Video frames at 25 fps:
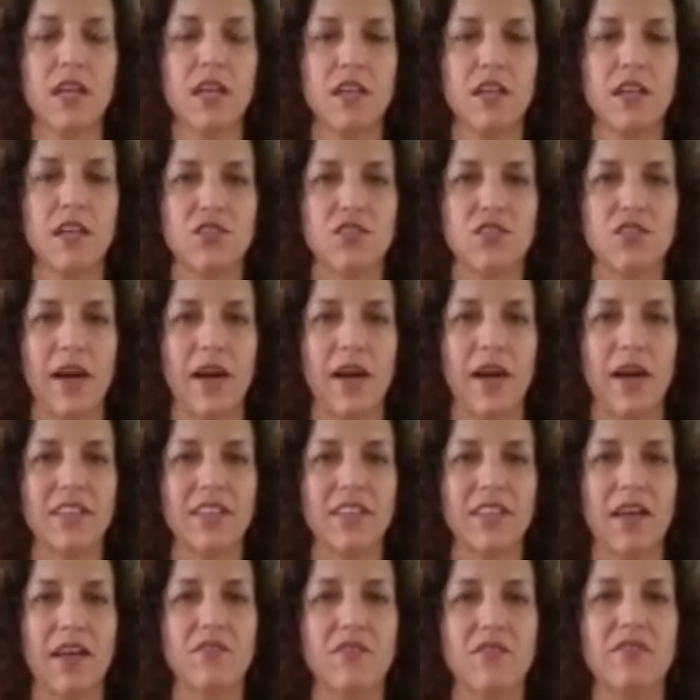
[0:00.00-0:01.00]
So having
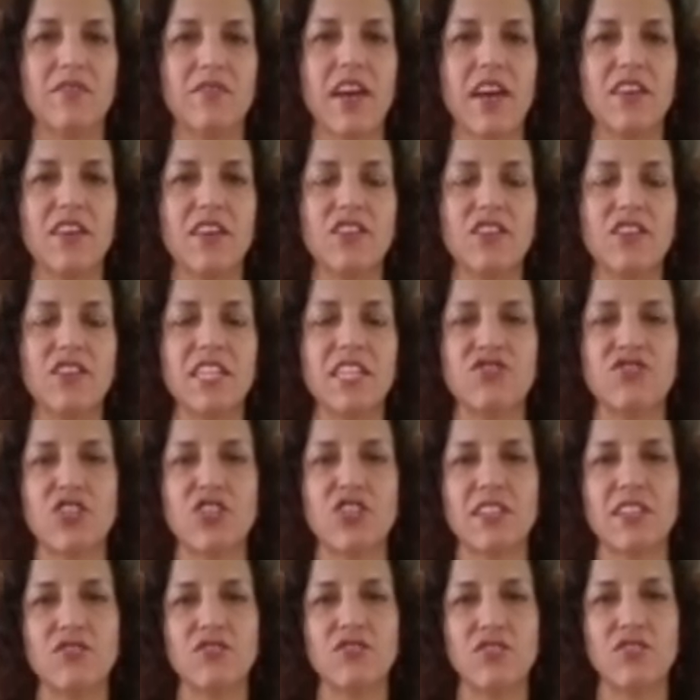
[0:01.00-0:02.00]
that very
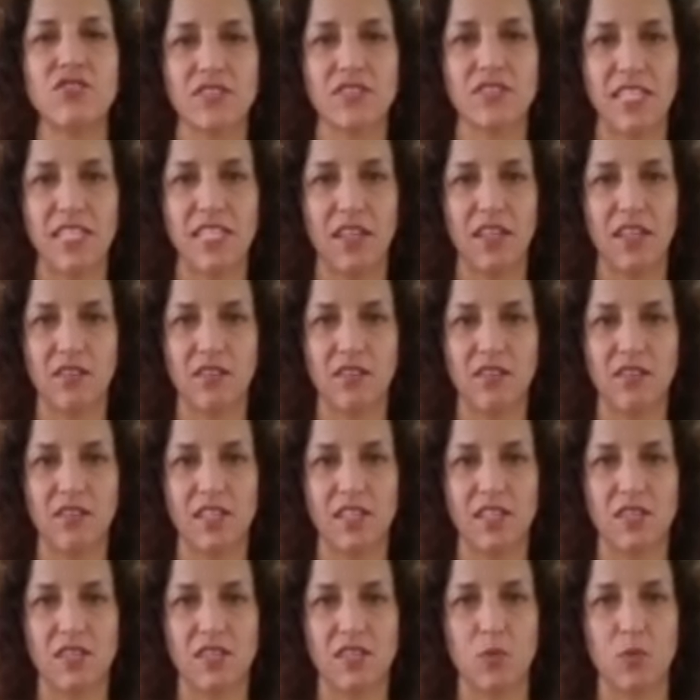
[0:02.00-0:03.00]
gentle tilt
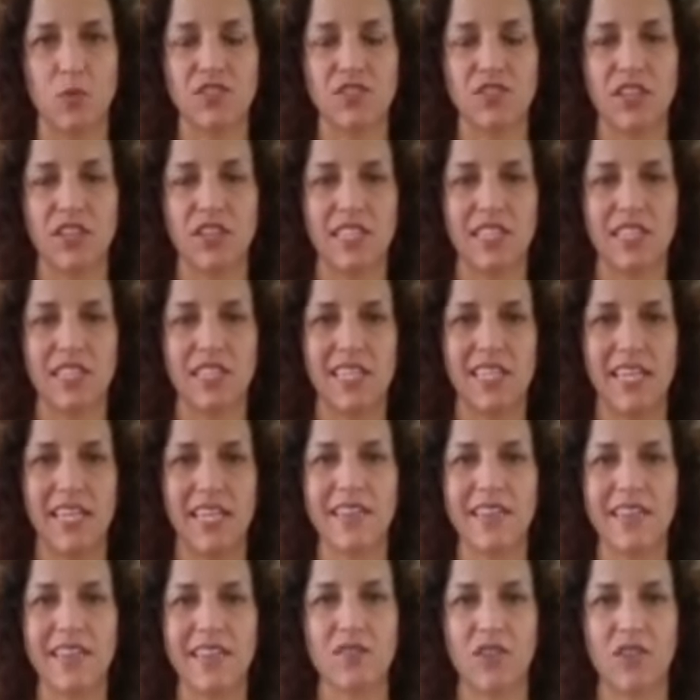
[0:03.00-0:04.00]
is what's going to take
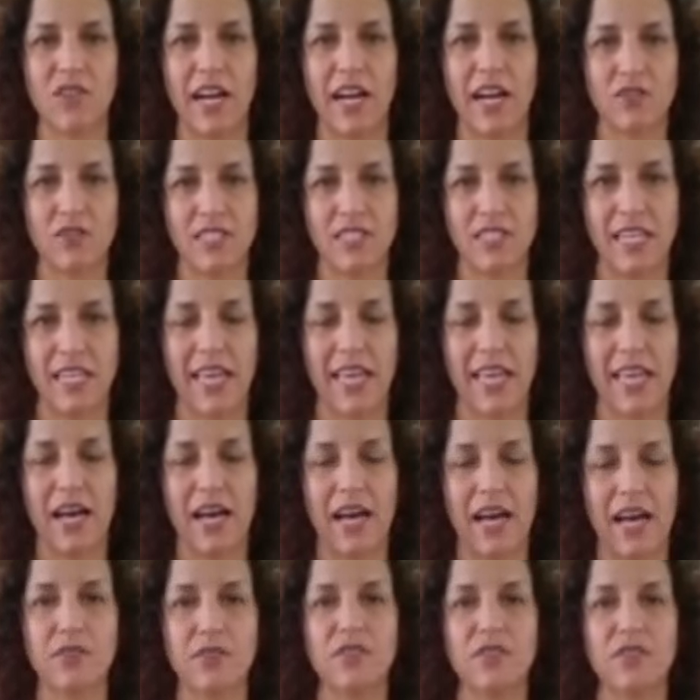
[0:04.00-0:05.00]
that rounding
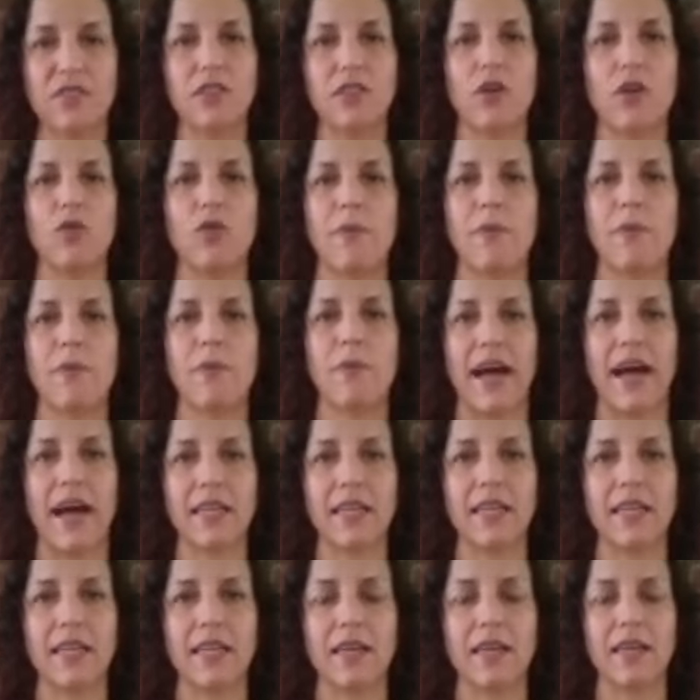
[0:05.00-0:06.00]
out of the low
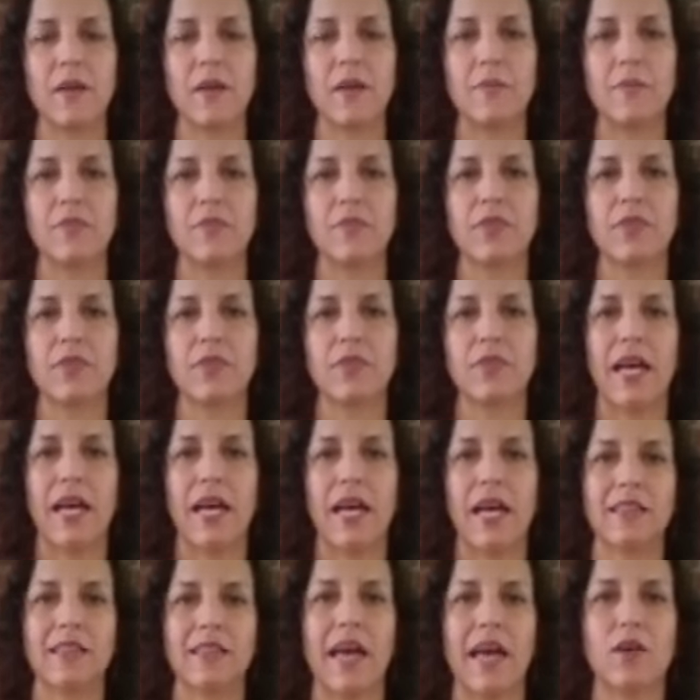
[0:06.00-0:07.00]
back and
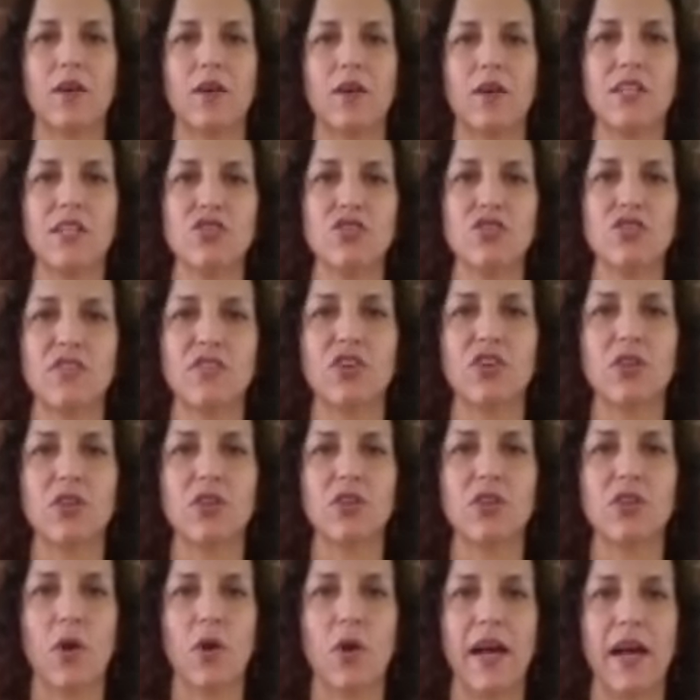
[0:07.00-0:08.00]
allow each
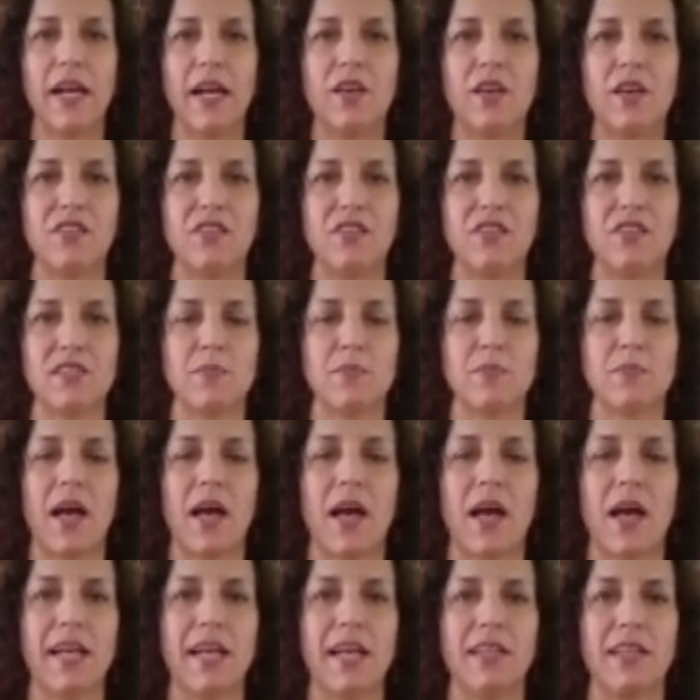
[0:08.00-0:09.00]
vertebrae of the
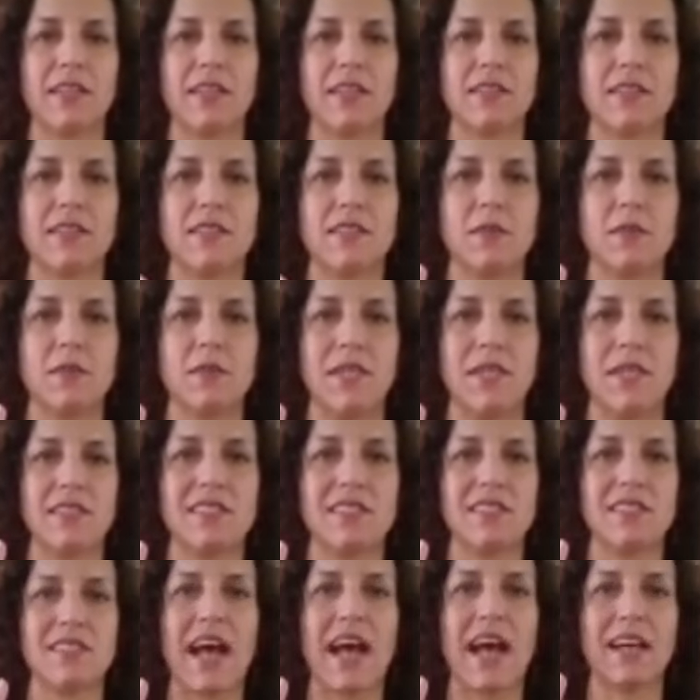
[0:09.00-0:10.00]
spine to be
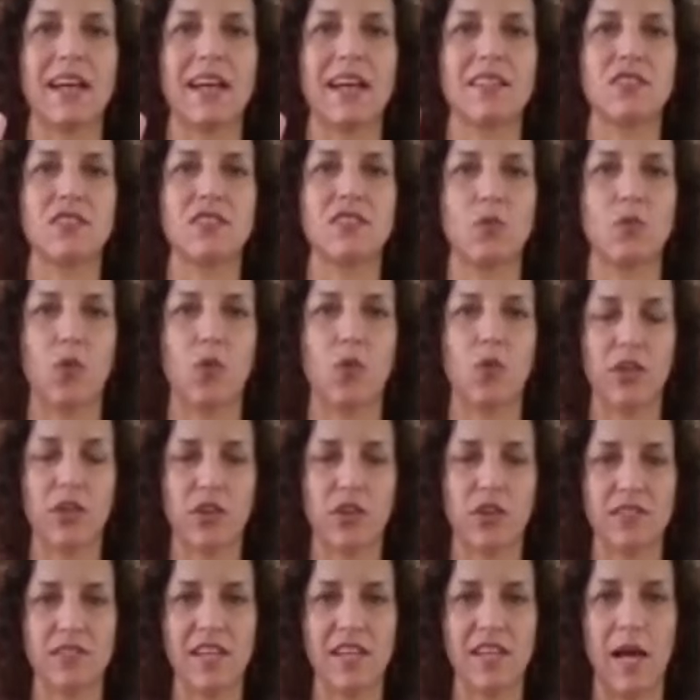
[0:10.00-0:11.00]
stacked, one
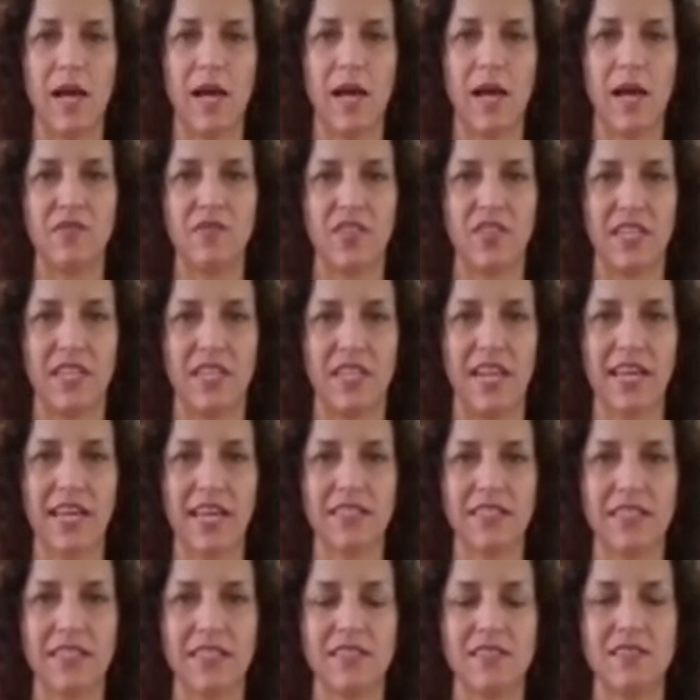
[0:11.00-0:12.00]
on top of the
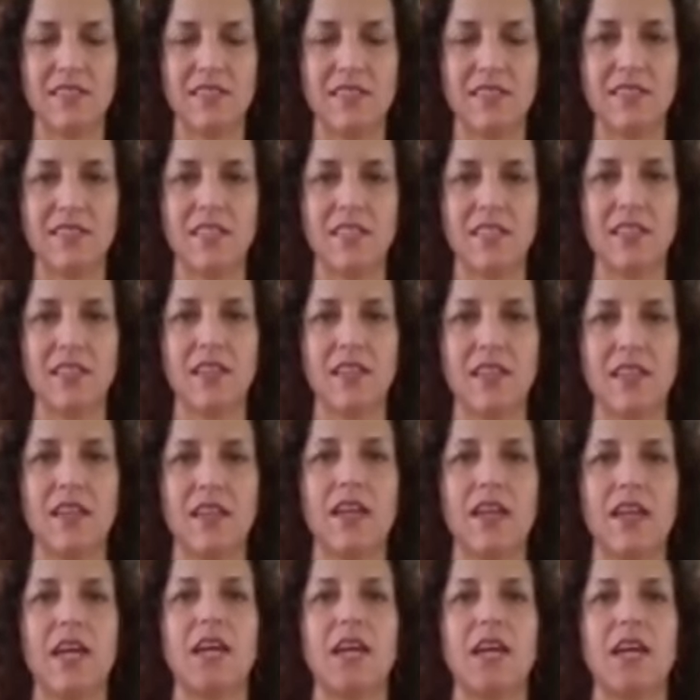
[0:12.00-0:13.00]
next,
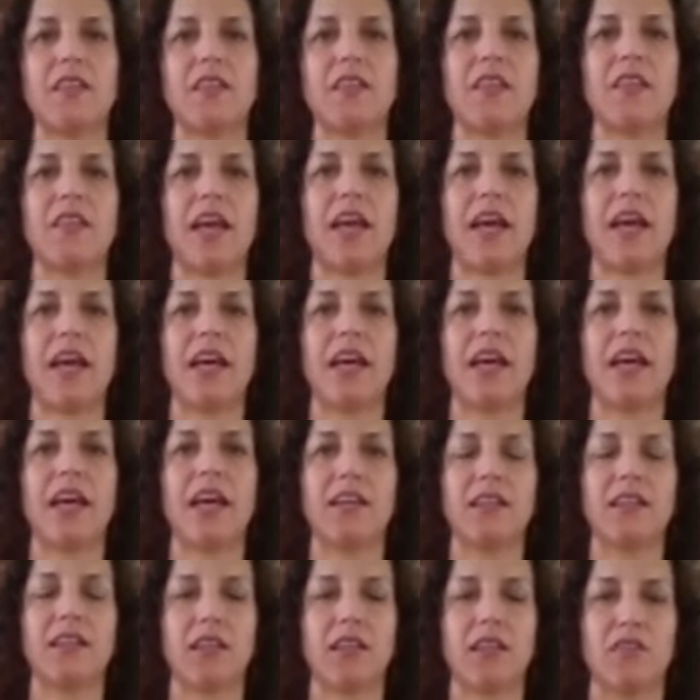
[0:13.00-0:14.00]
and then the
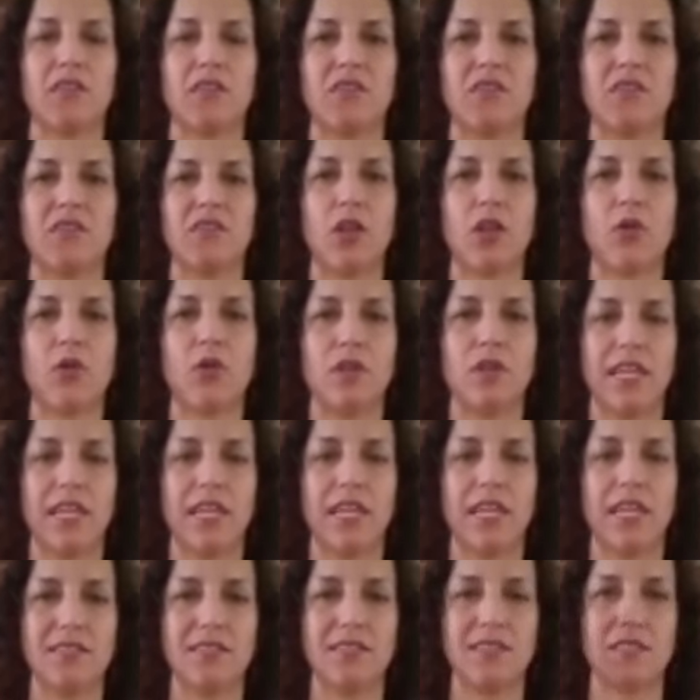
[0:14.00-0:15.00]
head floating
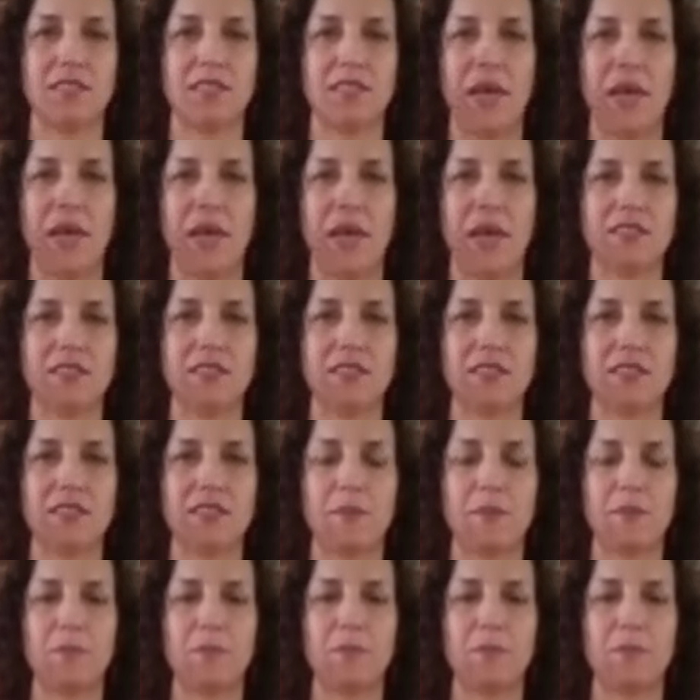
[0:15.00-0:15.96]
in space.